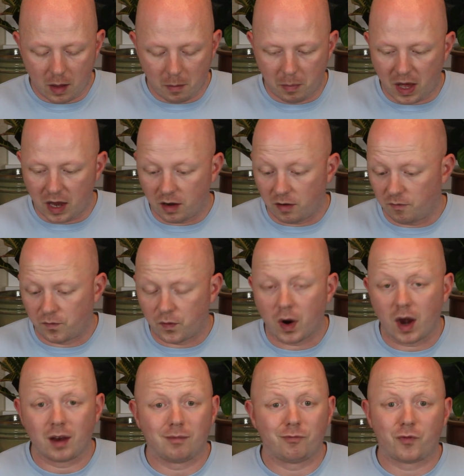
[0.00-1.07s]
But
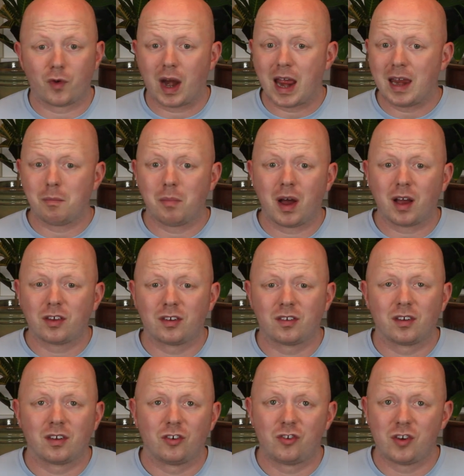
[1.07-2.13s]
for for eight
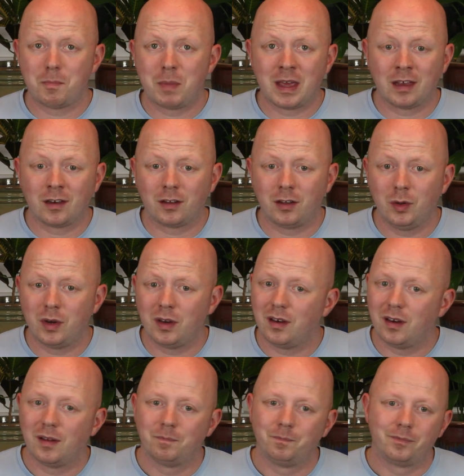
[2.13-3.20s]
bucks, shipping
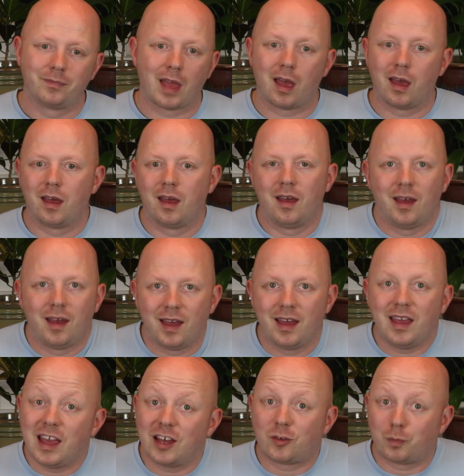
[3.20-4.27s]
included,
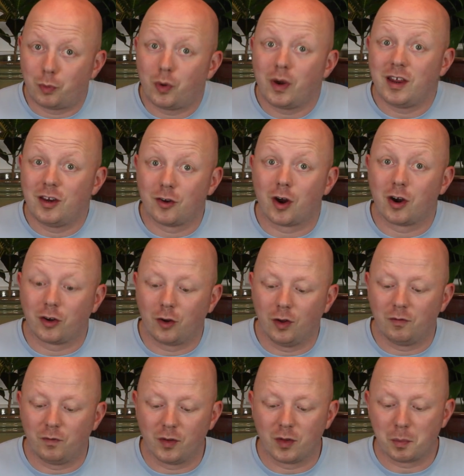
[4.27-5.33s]
it's pretty darn
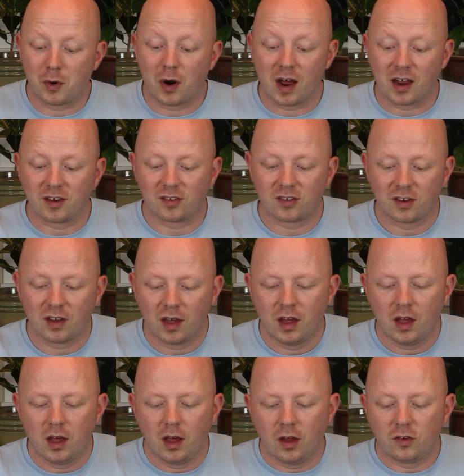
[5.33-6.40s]
good for the price.
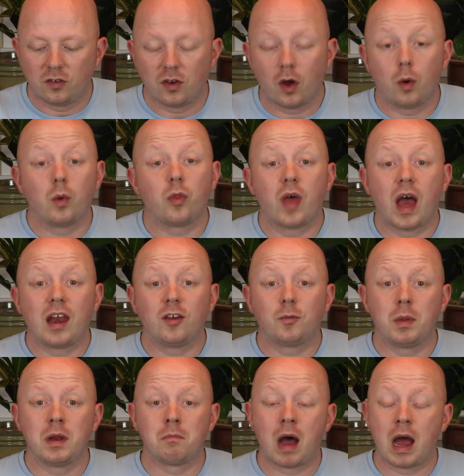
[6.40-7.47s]
So that has
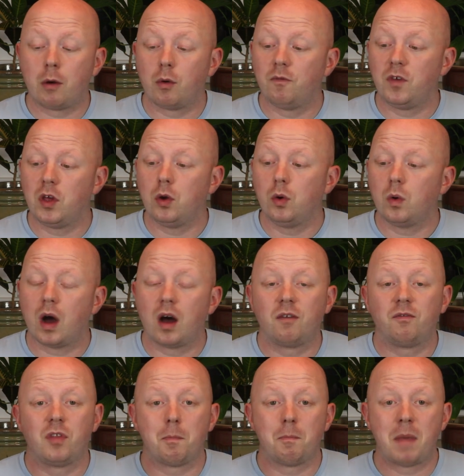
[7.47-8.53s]
been my review
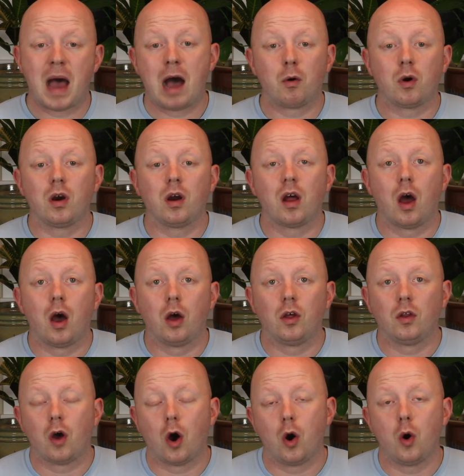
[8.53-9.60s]
of the Baoer
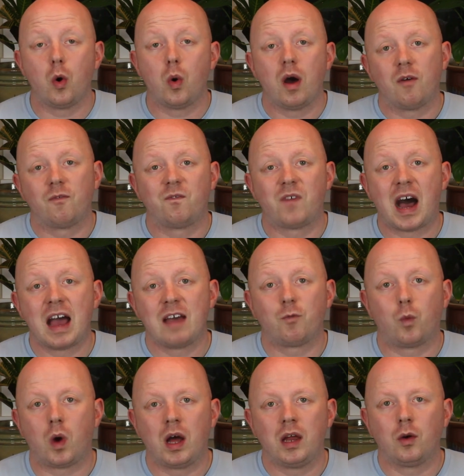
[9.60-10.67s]

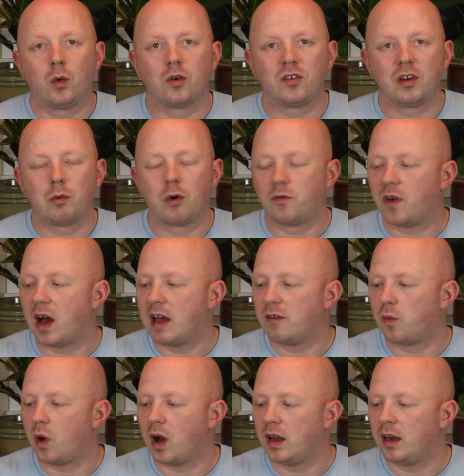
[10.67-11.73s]
051 or
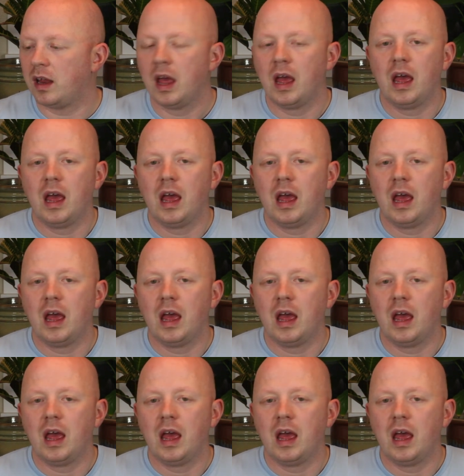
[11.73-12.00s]
051.